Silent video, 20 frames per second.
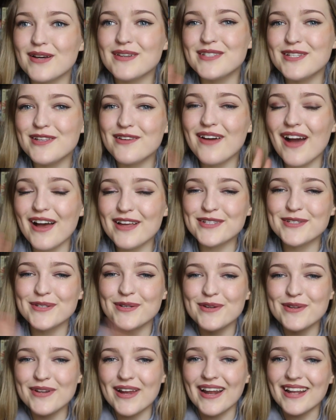So I'll see you guys
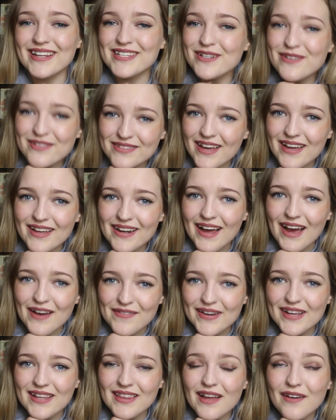soon, and until then,
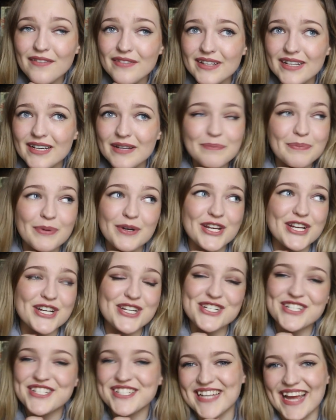have a lovely
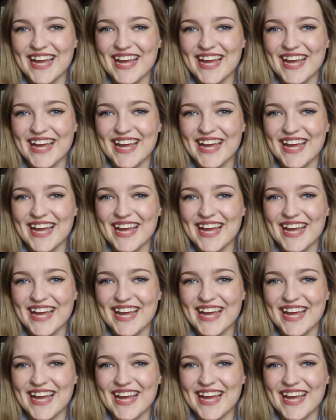bookish